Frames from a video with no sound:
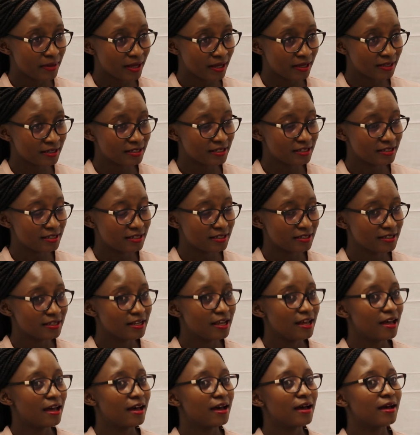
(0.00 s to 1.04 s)
part.
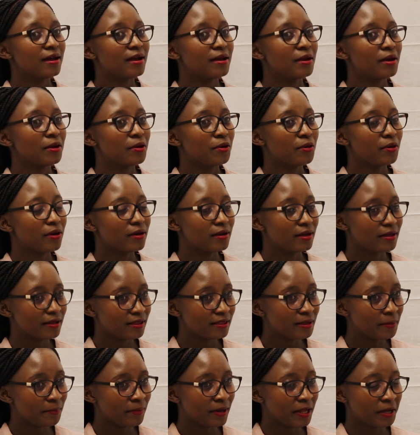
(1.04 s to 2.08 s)

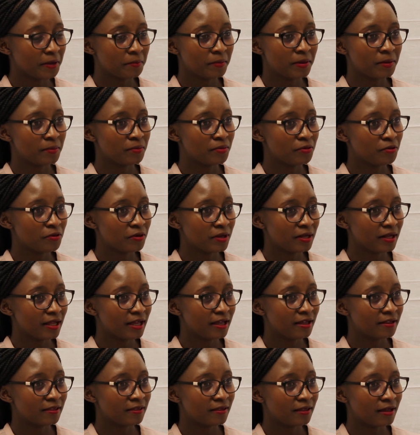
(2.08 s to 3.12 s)
The black people
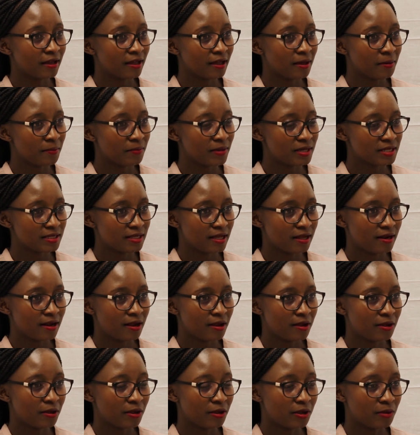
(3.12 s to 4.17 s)
in the campus that
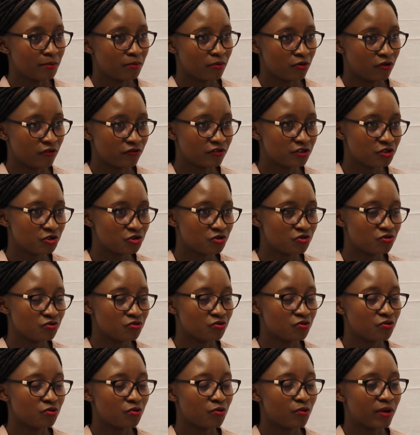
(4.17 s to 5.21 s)
I moved
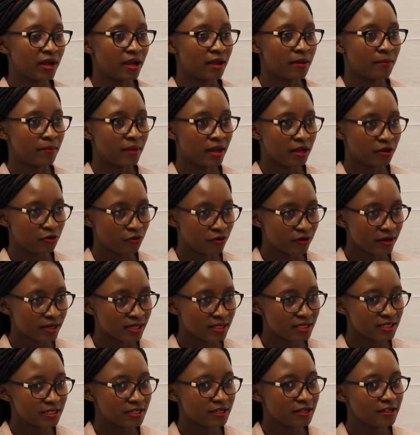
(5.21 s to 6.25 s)
to were a
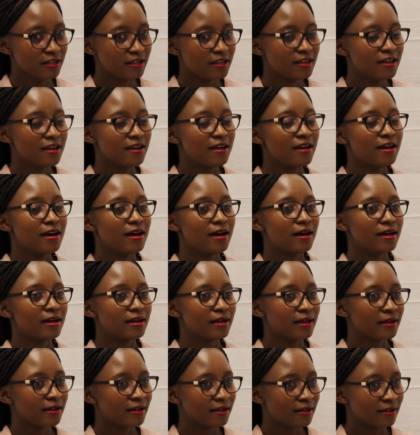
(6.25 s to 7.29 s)
minority,
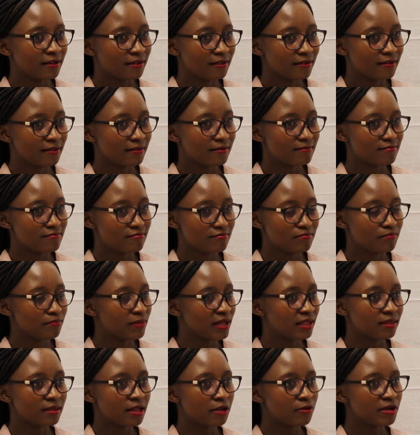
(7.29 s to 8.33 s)
uh,
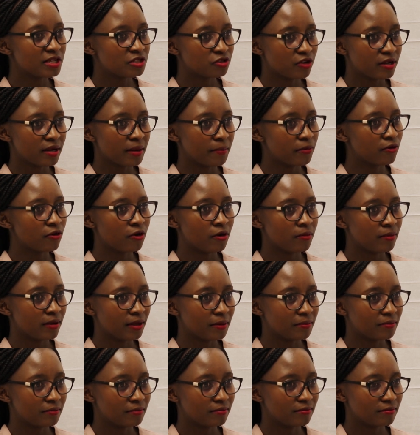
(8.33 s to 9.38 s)
but that was not a
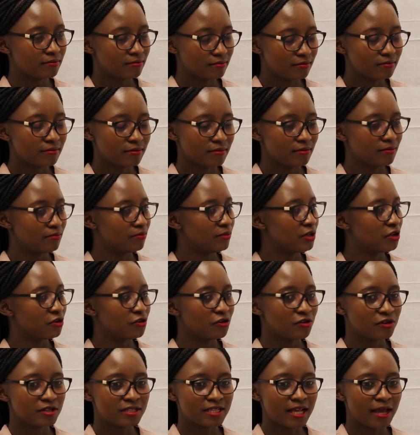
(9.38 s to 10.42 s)
problem
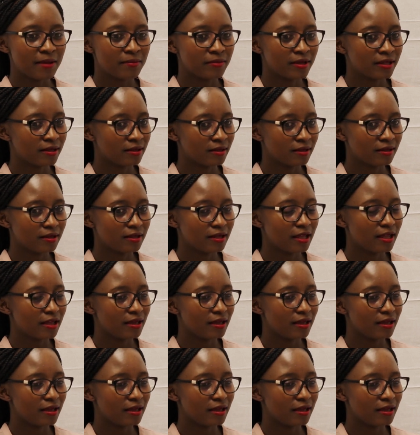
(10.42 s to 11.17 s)
because I mean,